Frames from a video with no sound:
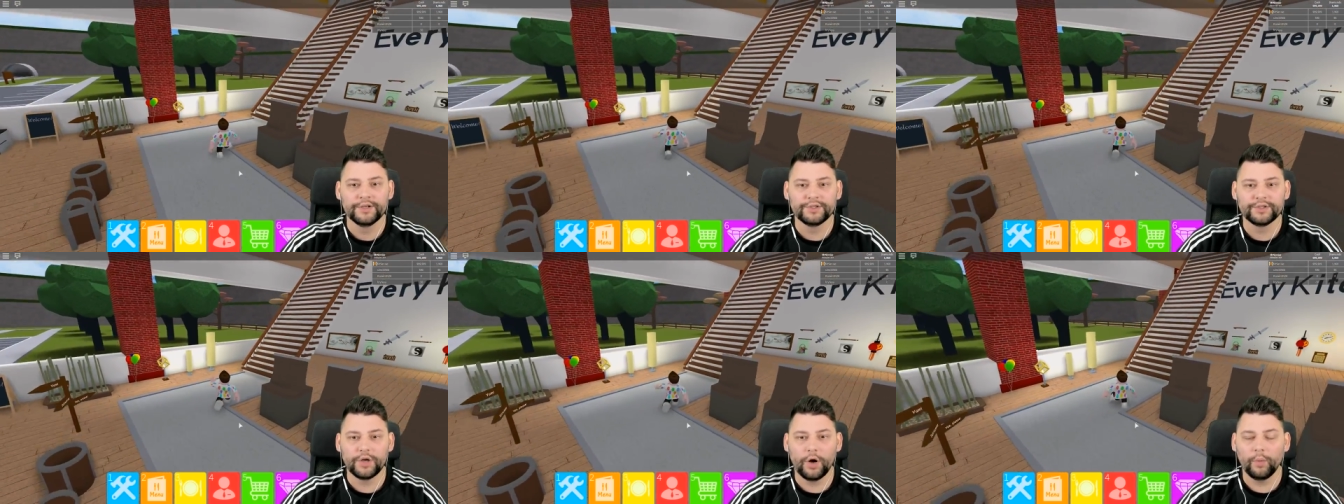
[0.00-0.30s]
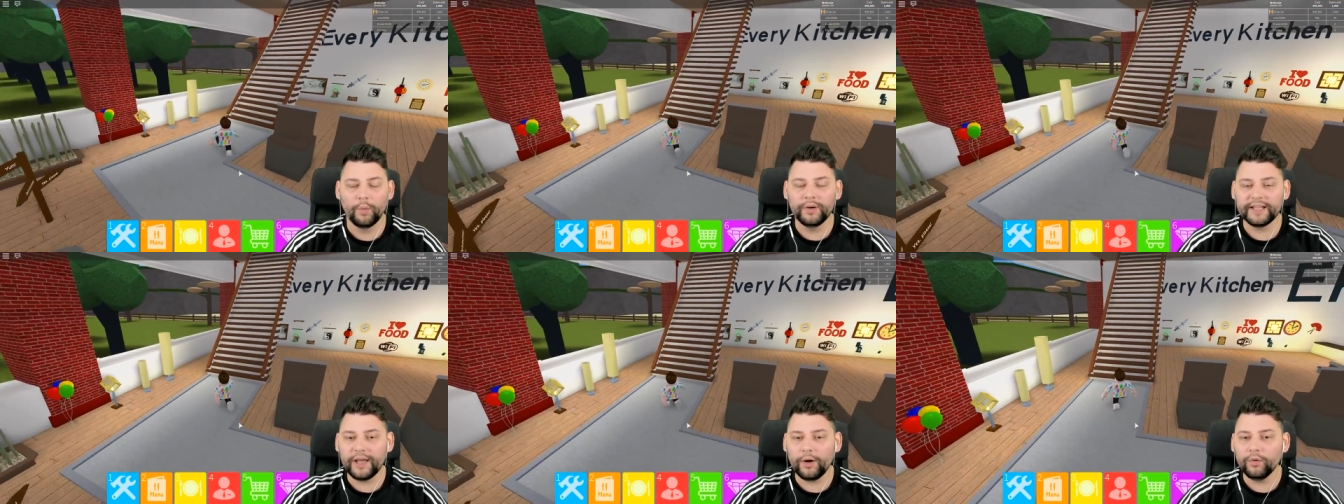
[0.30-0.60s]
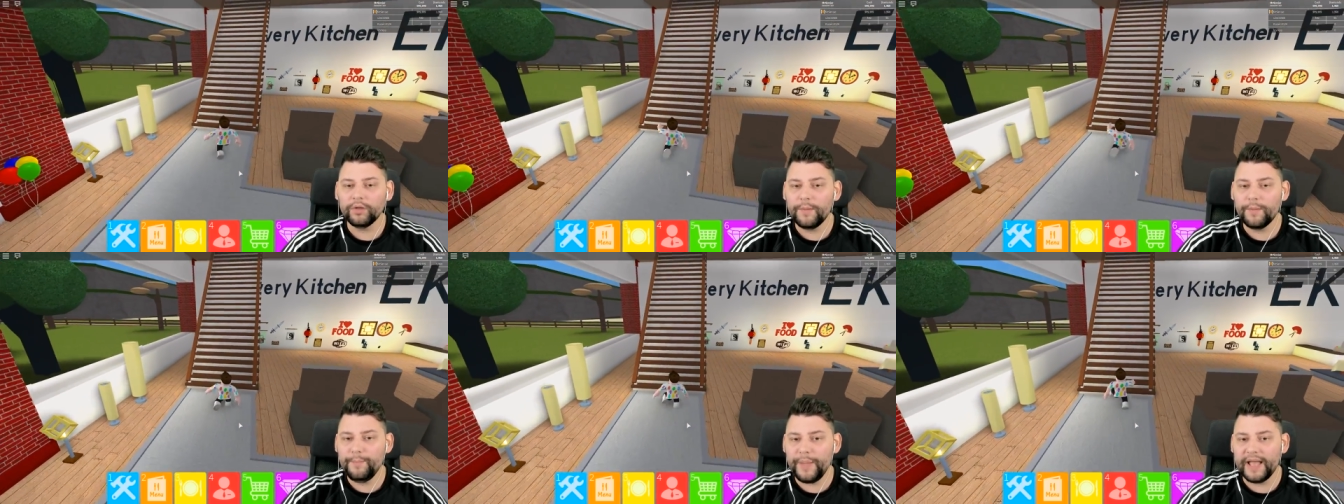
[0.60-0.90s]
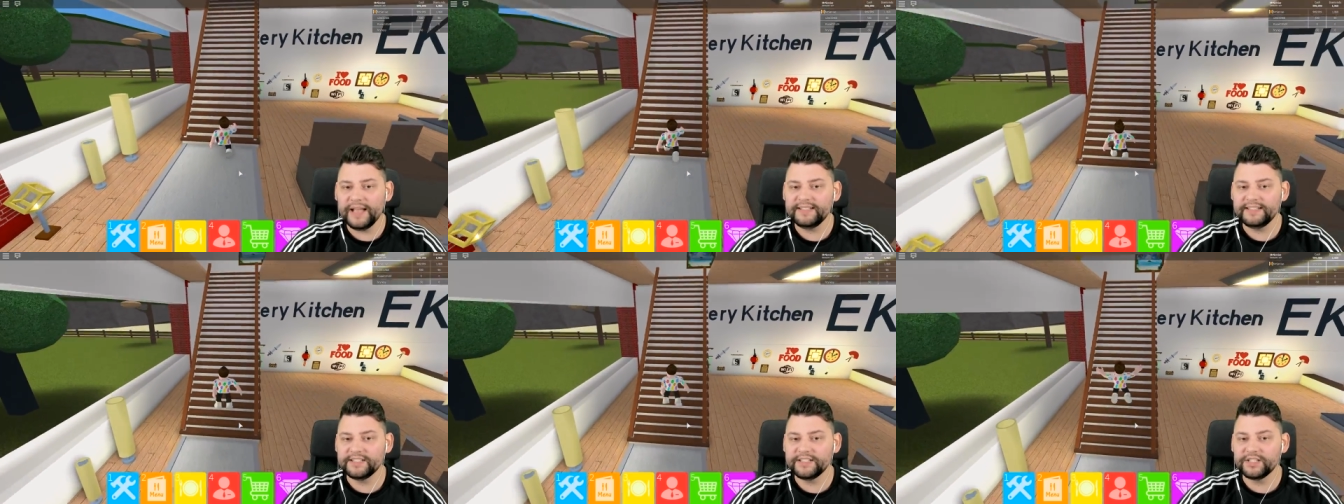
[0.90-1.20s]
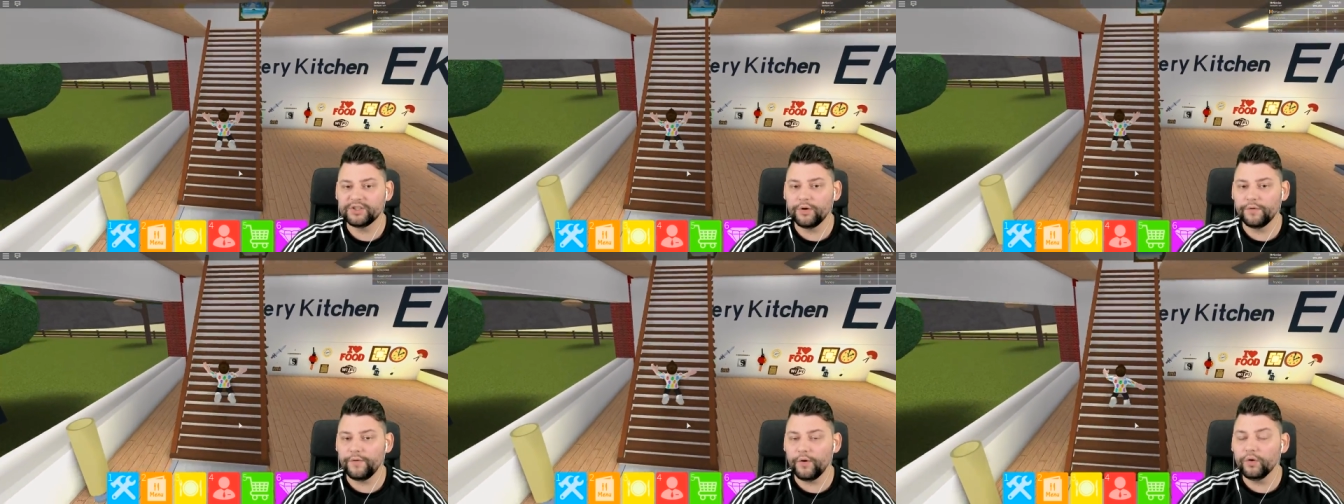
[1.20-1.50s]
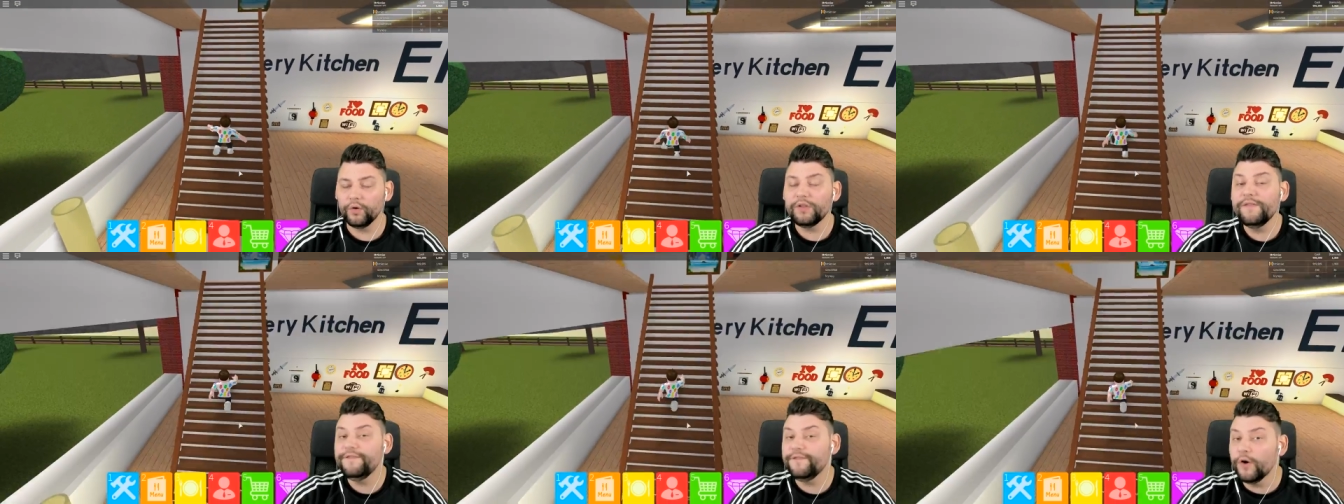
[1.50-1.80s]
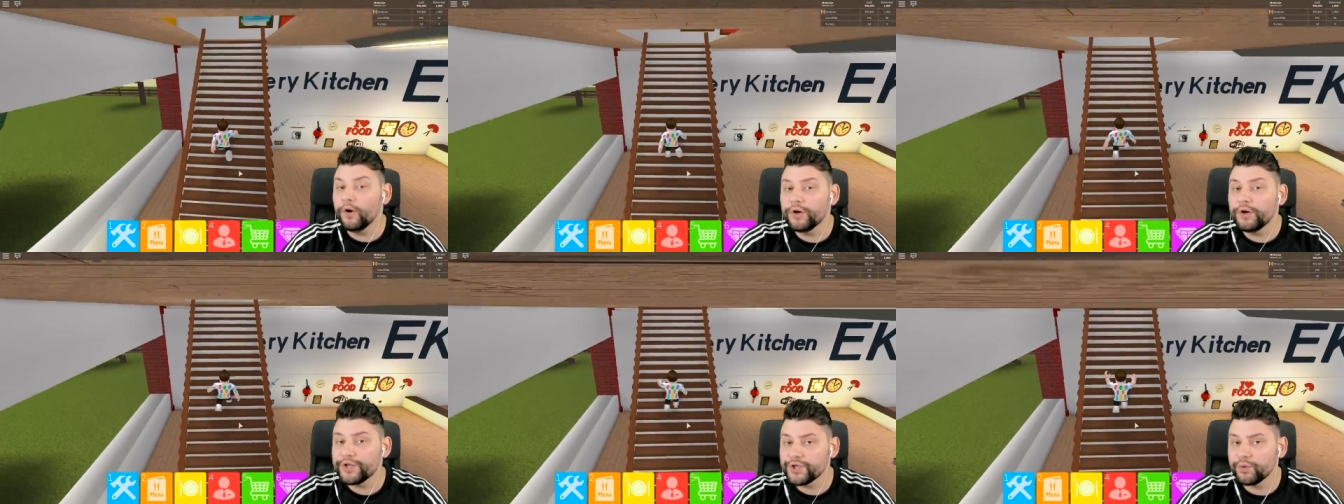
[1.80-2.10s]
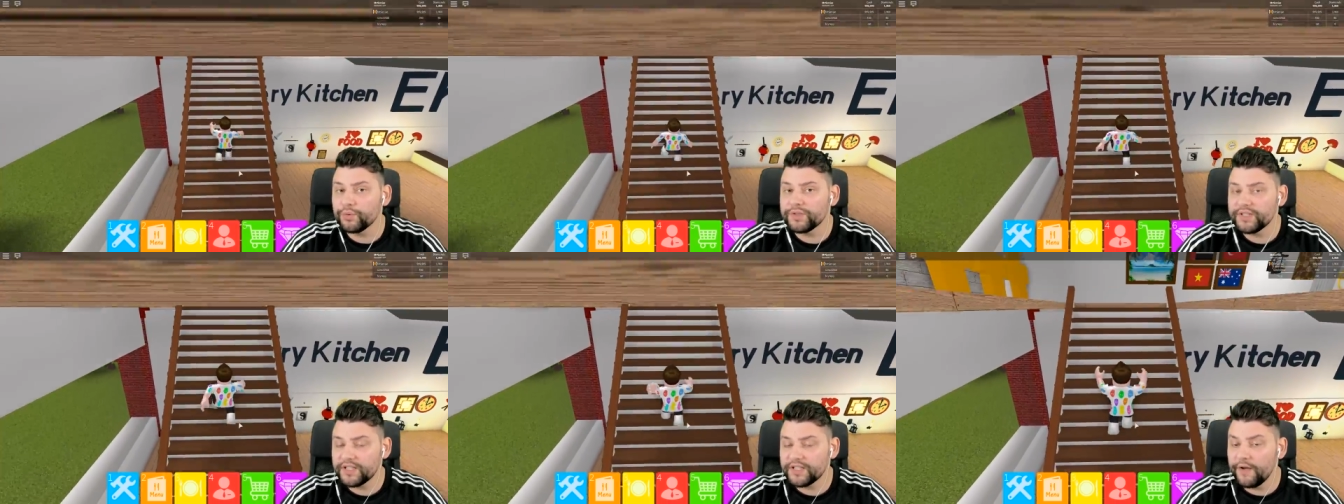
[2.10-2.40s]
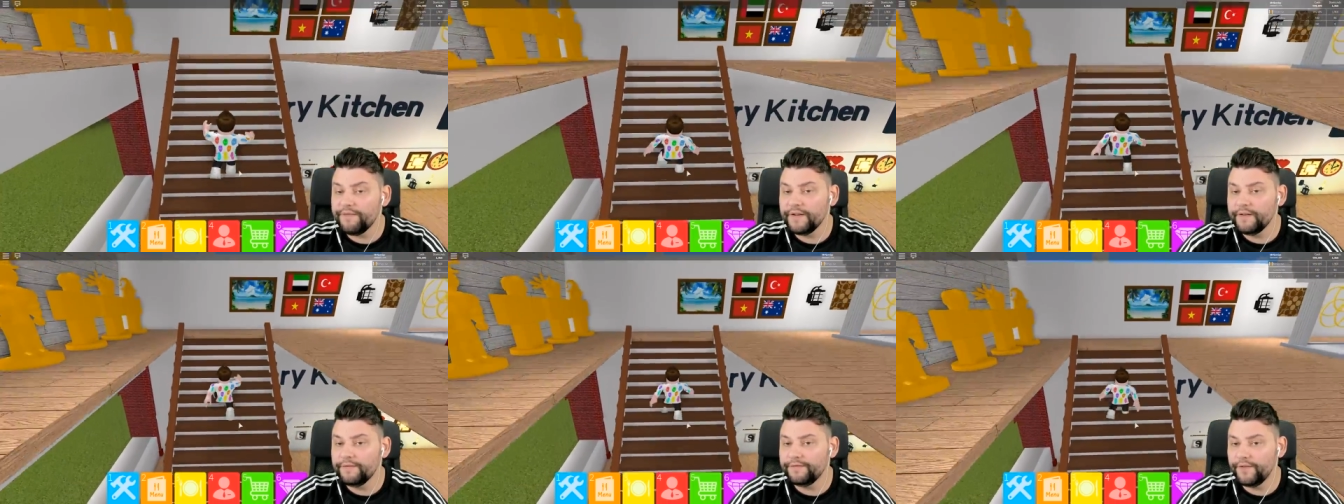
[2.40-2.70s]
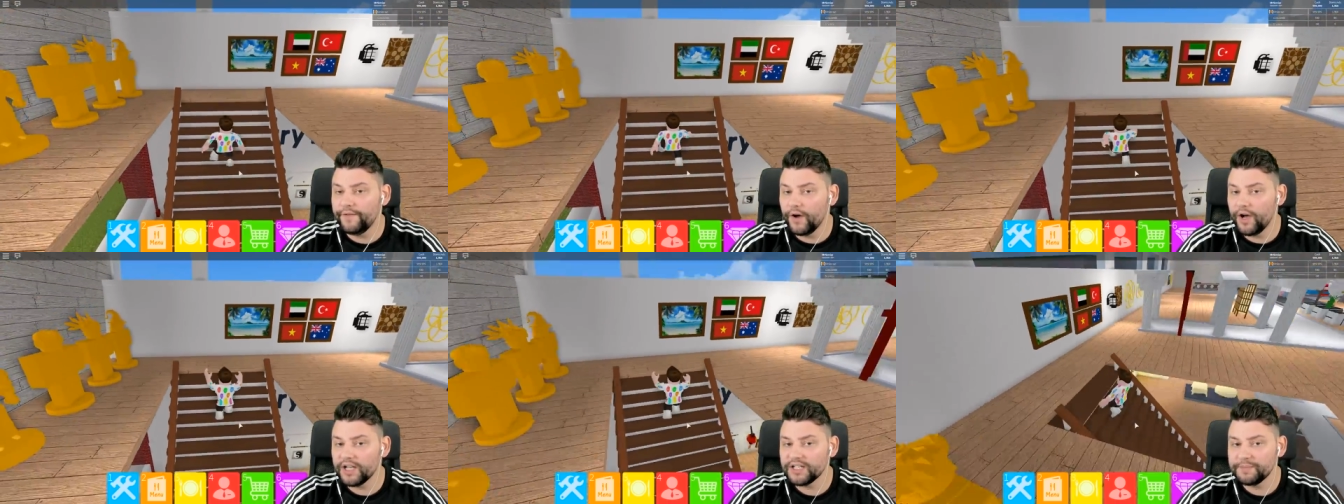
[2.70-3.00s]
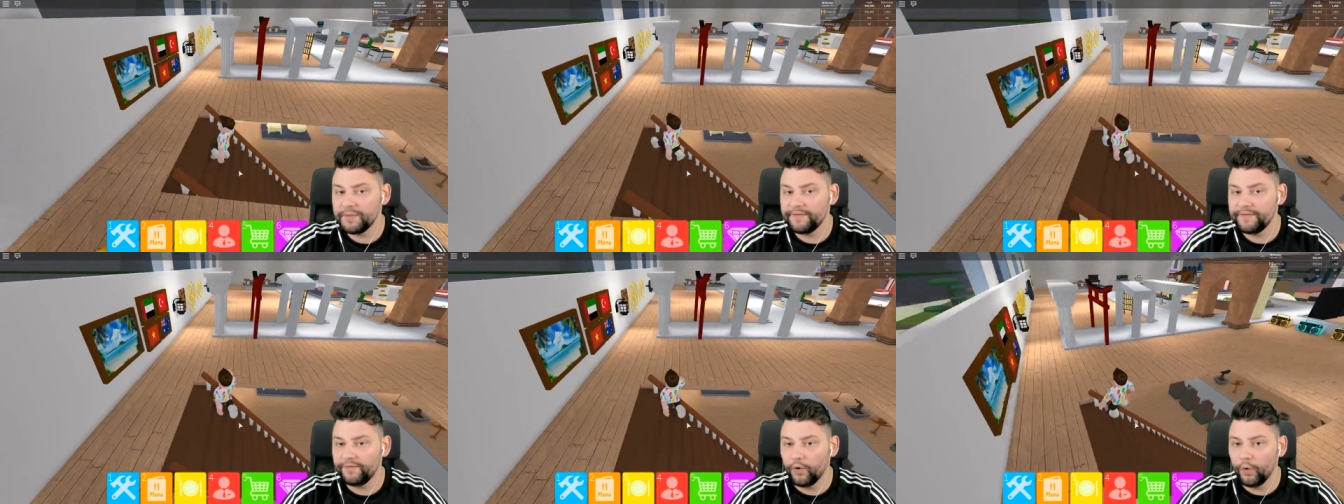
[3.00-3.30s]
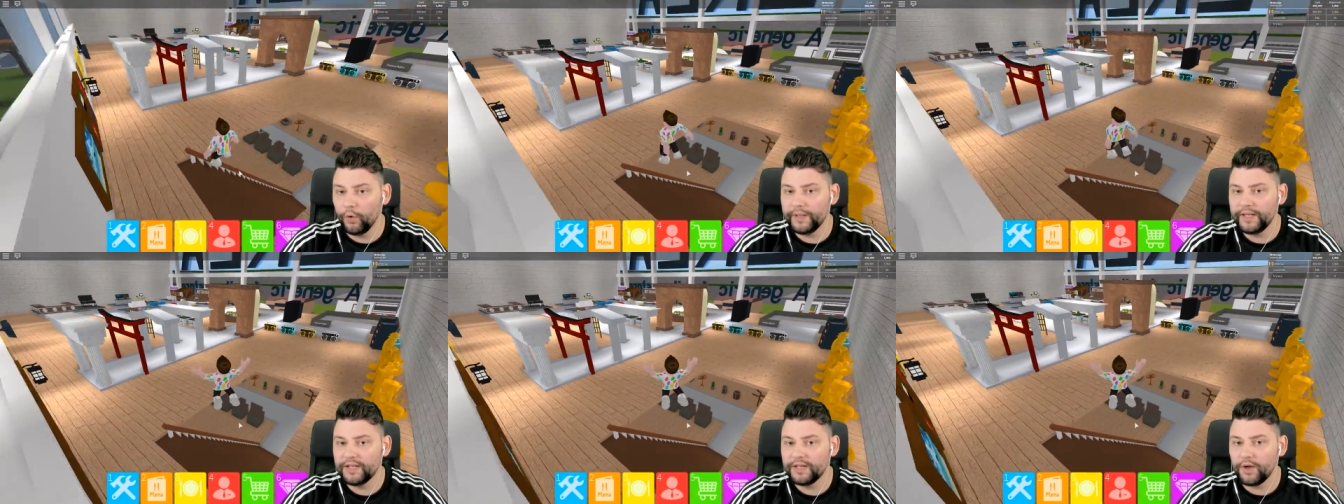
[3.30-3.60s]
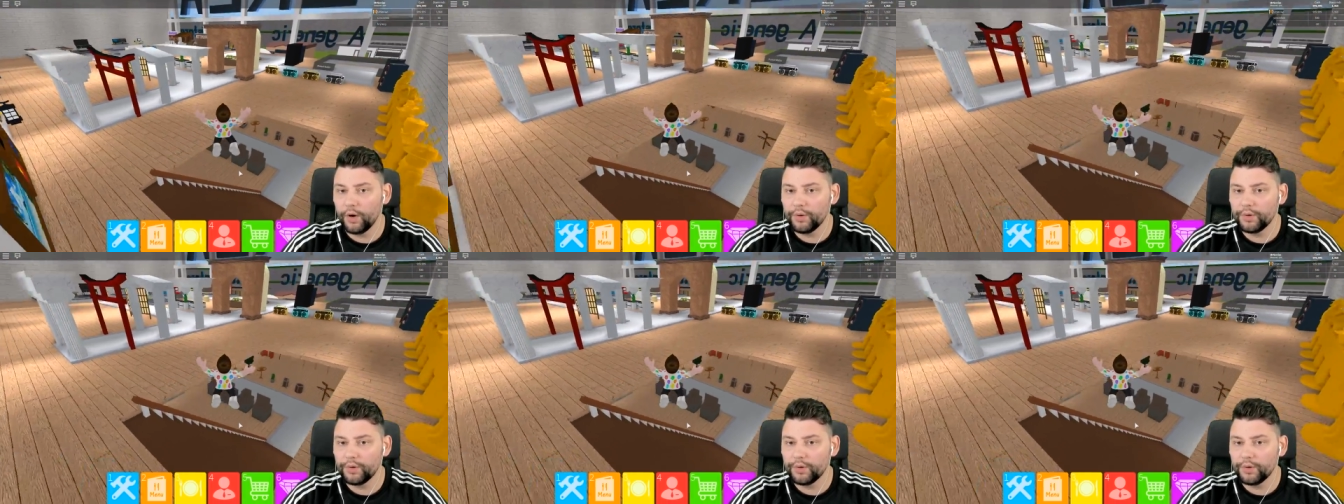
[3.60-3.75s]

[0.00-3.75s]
So I want to get all the basic stuff, all the functional stuff in first before we